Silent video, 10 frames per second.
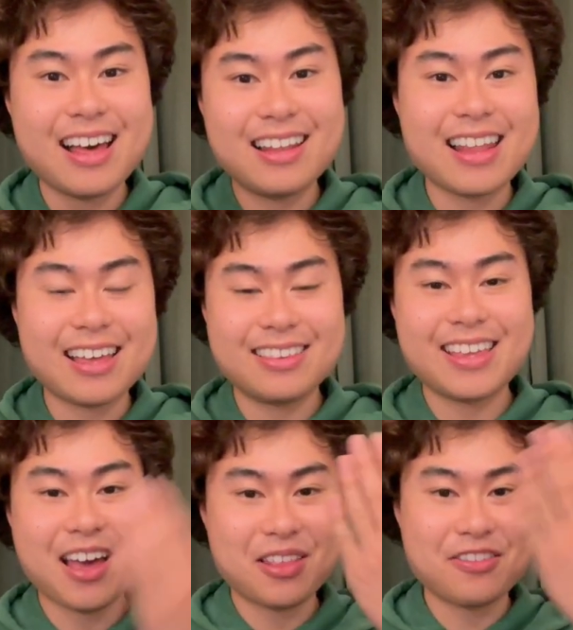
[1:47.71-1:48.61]
like
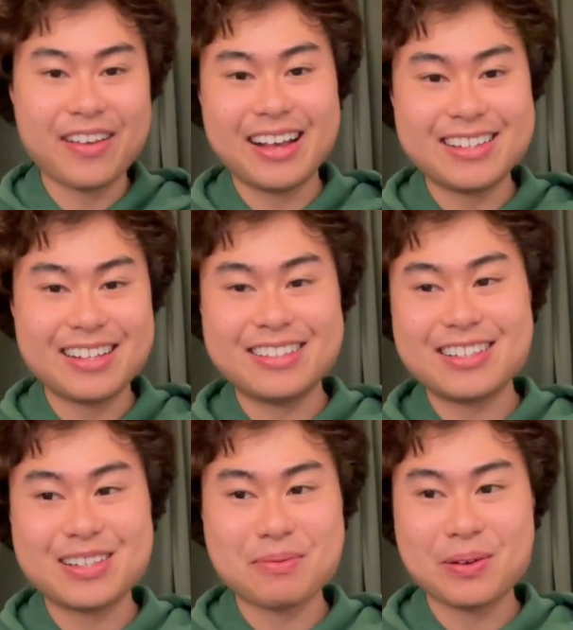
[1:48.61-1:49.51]
the other face is
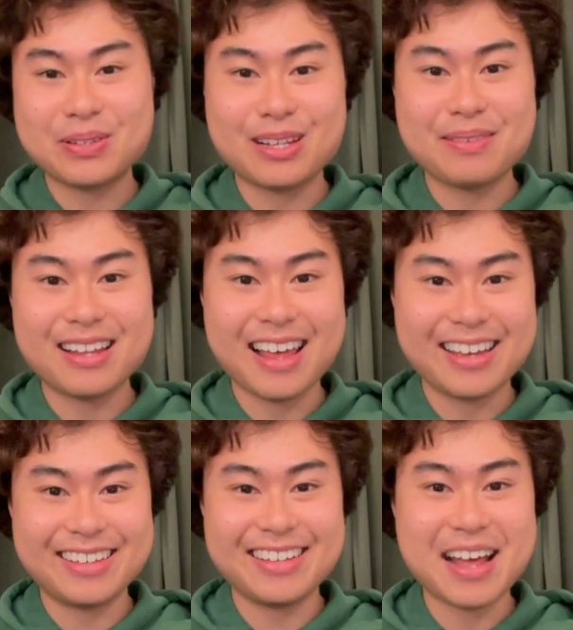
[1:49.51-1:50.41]
supposed to be
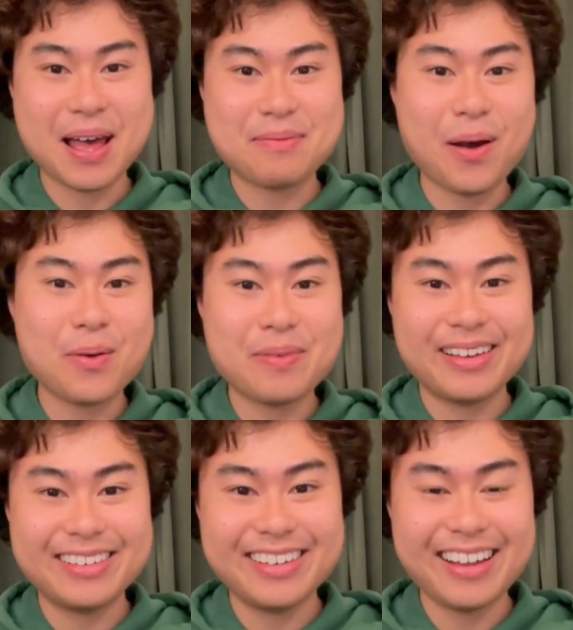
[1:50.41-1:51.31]
like I'm
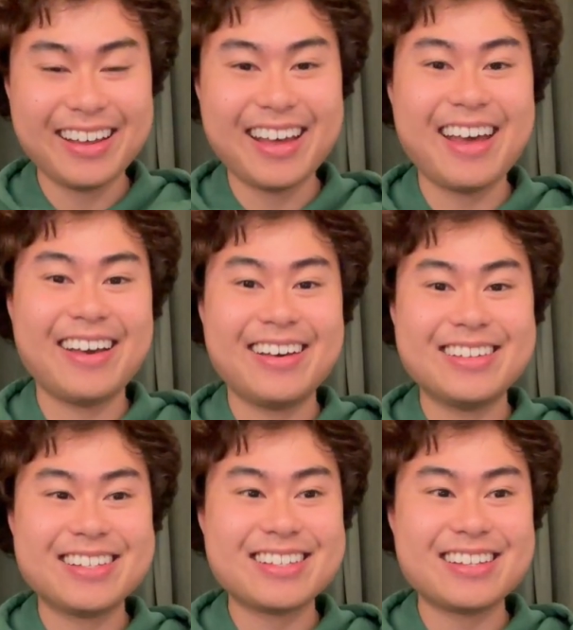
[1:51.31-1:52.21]
open
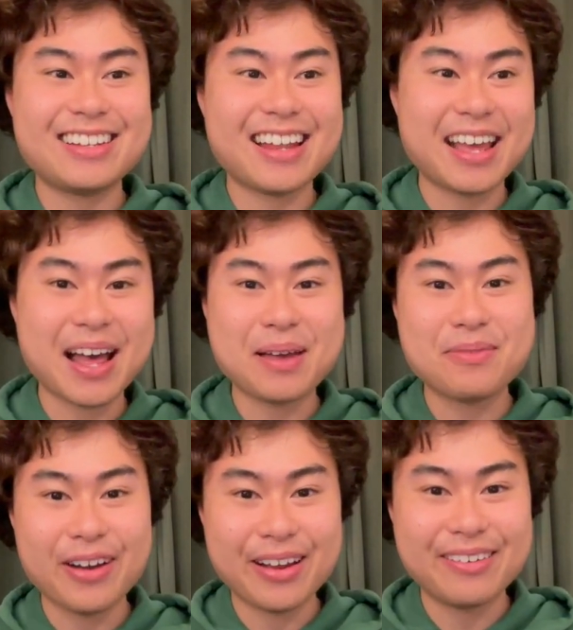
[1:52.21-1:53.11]
and like I'm
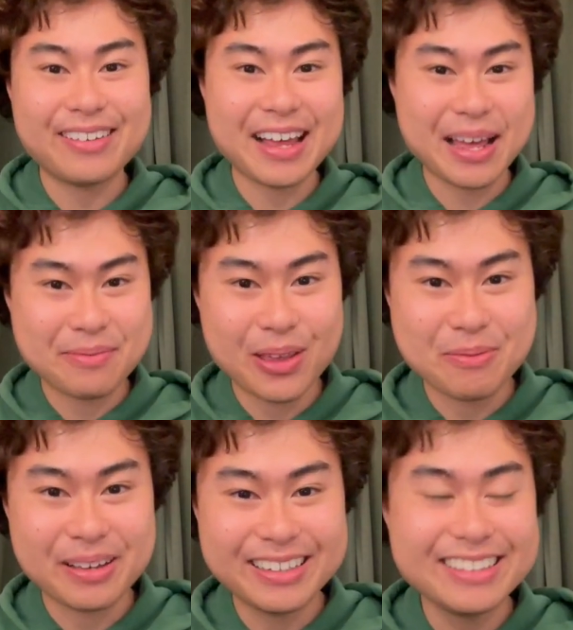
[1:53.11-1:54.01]
real, like I'm
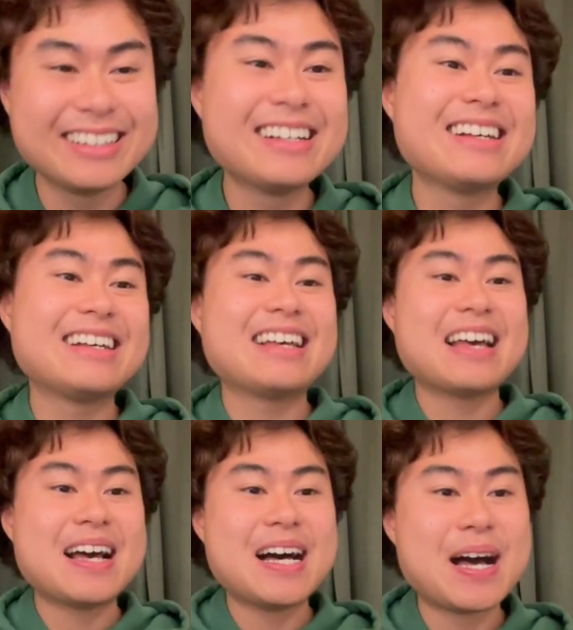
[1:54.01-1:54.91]
human.
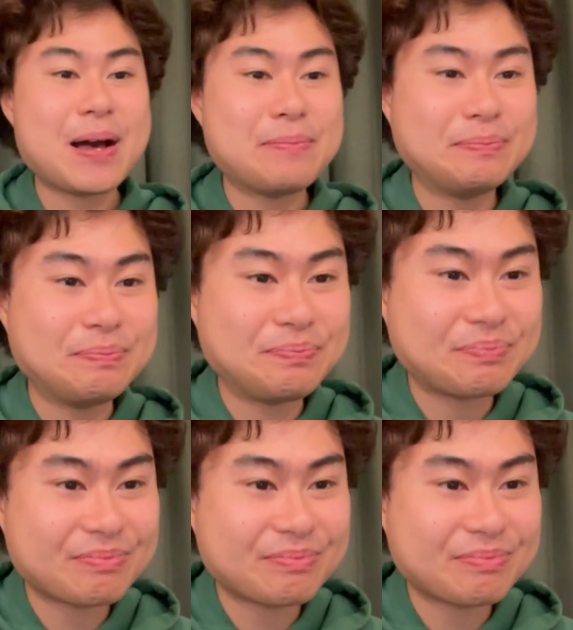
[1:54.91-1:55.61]
And